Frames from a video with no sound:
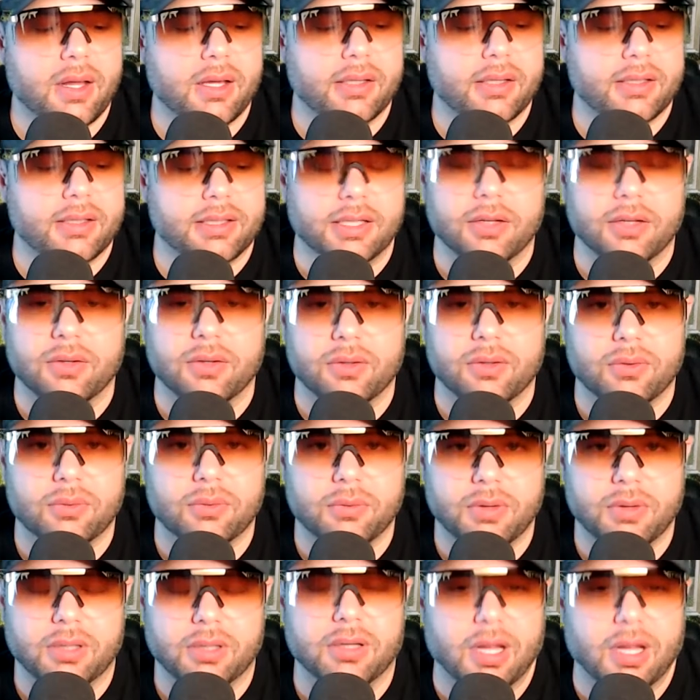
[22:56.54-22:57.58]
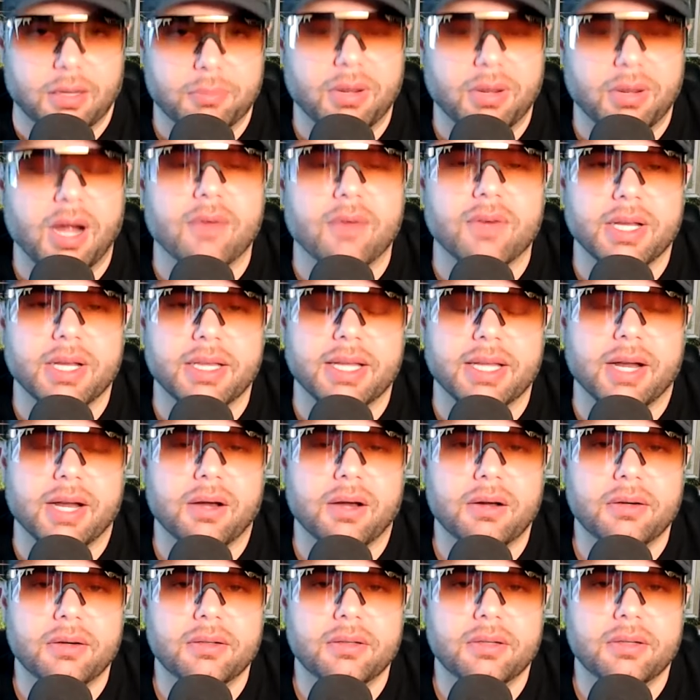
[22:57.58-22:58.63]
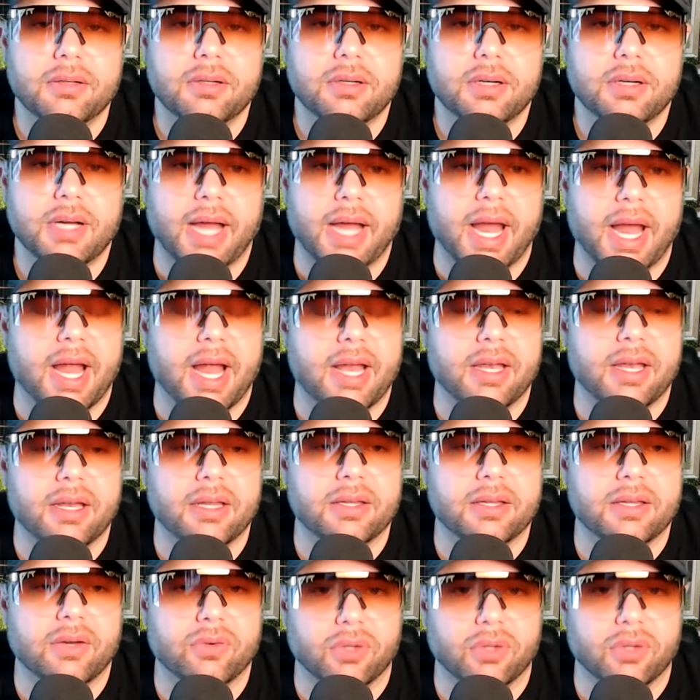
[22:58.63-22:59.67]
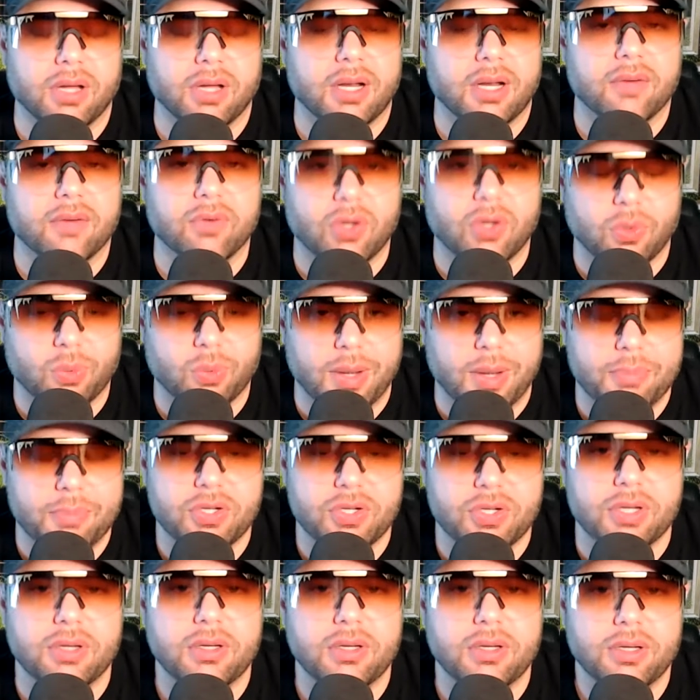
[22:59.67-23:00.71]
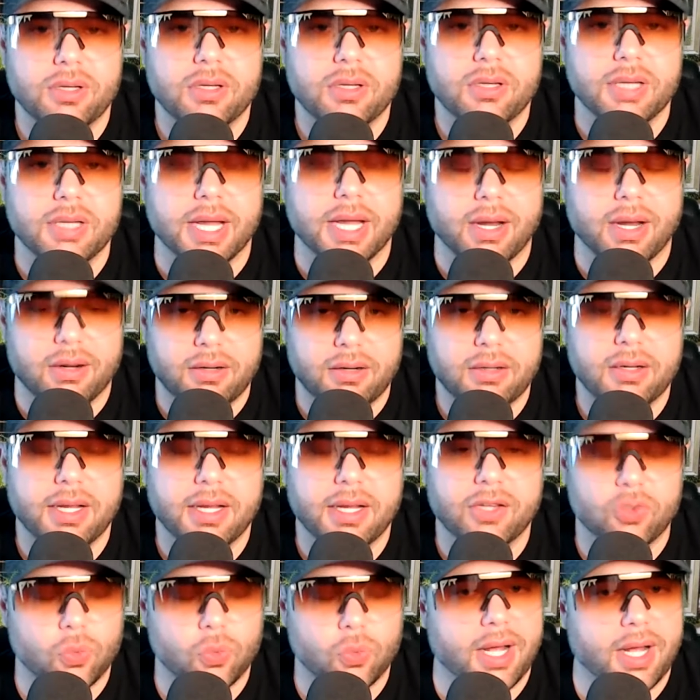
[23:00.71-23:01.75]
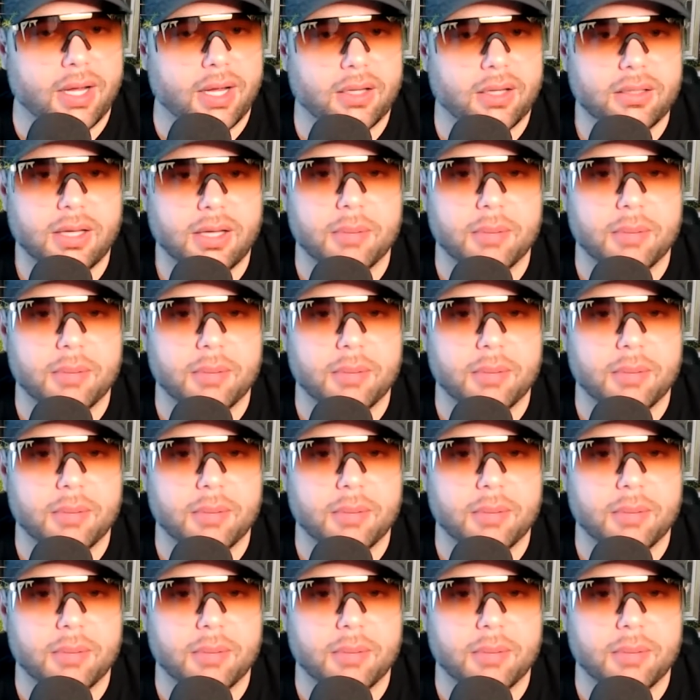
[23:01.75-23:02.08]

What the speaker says: There's a lot of poverty there, and there's a lot of corruption there as well.